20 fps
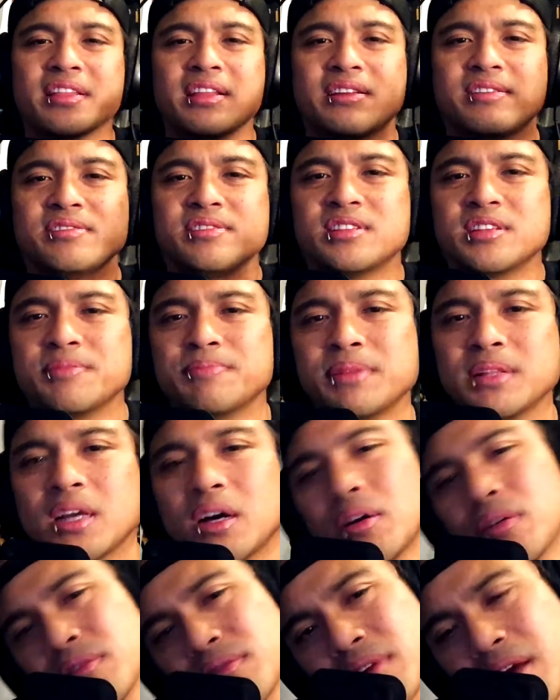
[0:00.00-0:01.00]
that you see
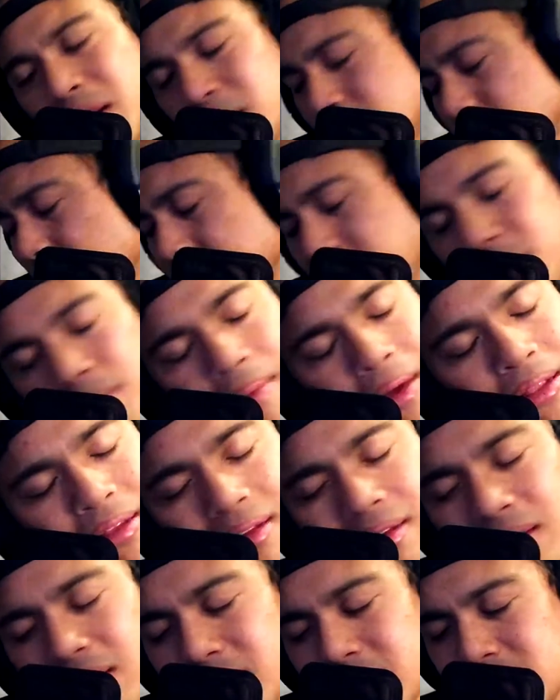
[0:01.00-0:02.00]
below and recommend
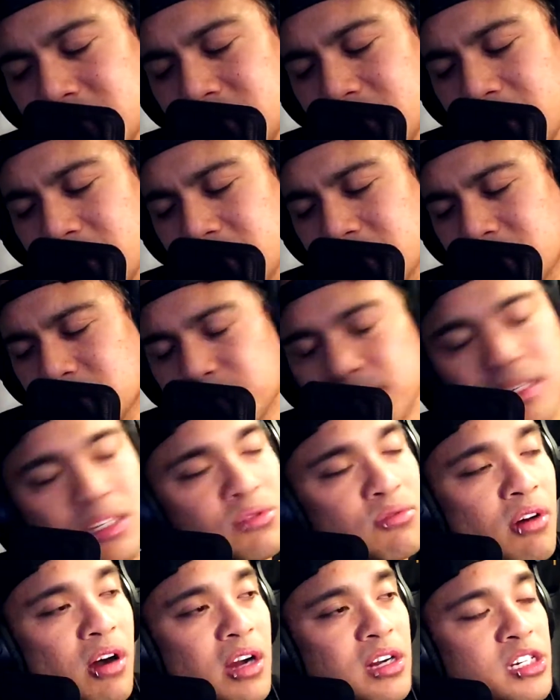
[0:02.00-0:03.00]
it that it's next. Please
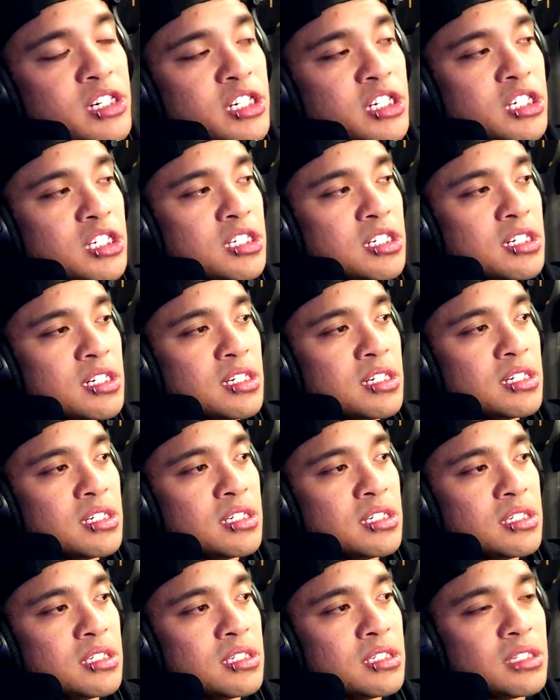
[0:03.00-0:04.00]
watch,
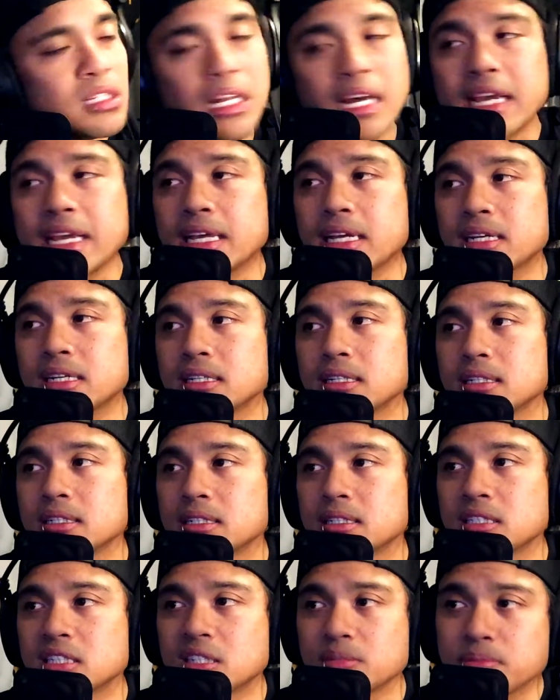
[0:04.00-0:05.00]
like,
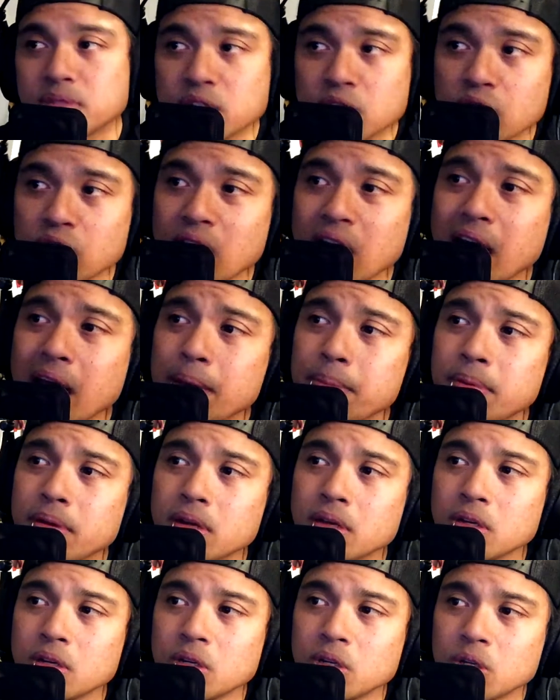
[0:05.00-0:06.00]
subscribe,
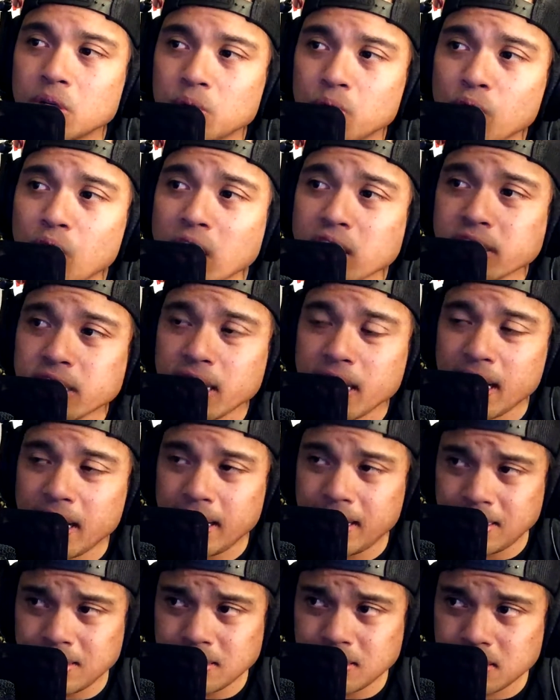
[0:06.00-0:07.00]
wash your
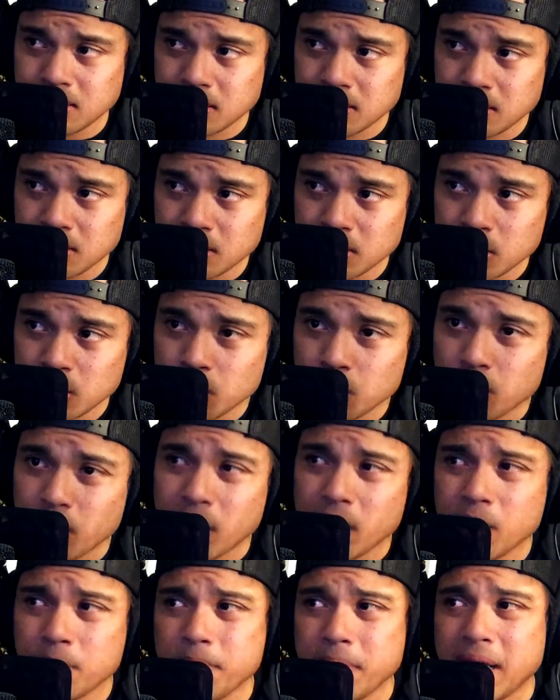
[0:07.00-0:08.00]
hands, wear
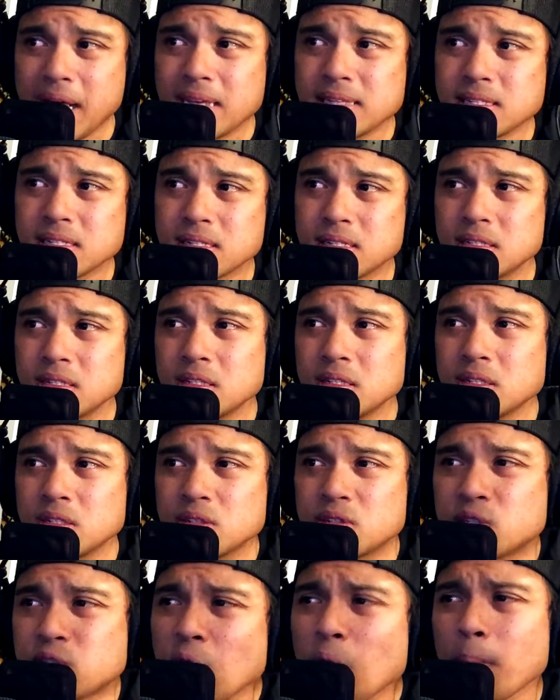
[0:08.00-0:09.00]
your mask.
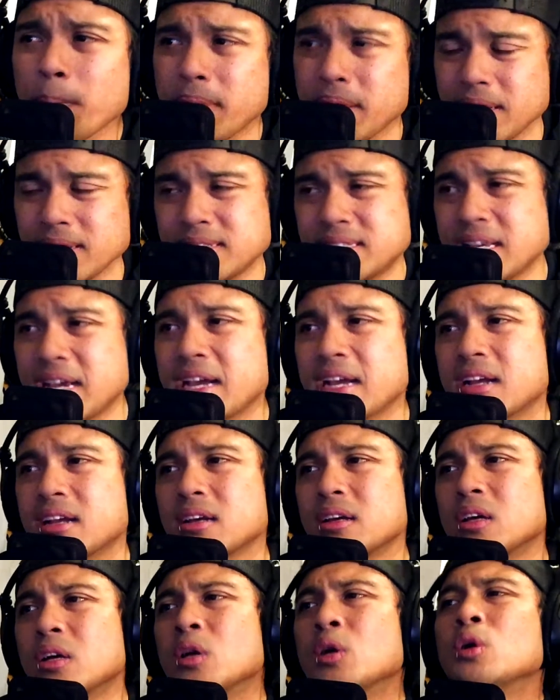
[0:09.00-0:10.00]
Don't be a dick.
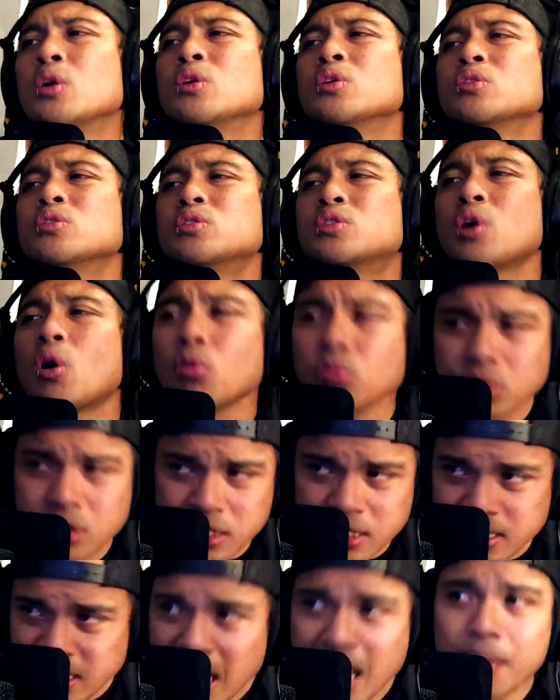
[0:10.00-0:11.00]
Don't
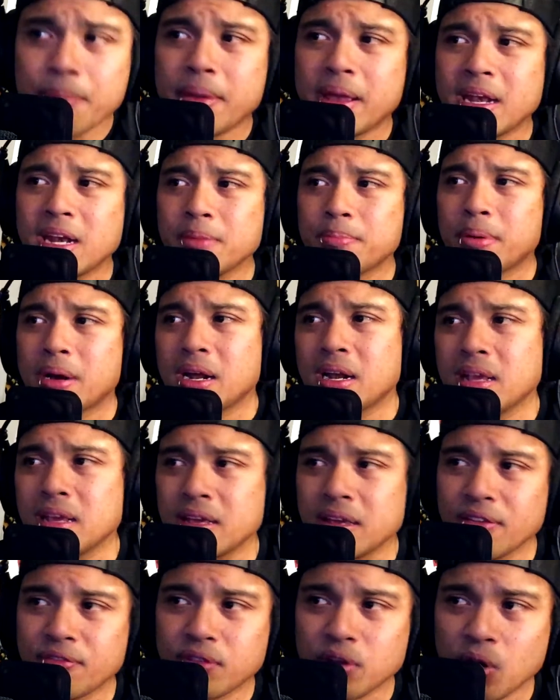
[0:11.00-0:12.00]
stab
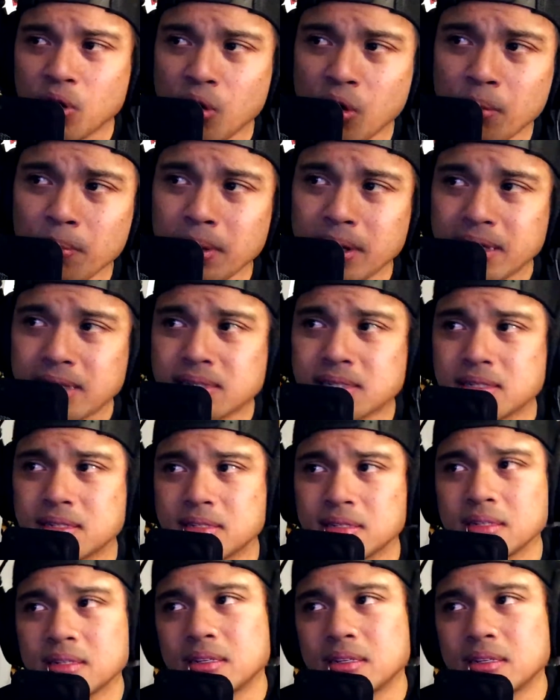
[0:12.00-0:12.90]
anybody if they're homeless.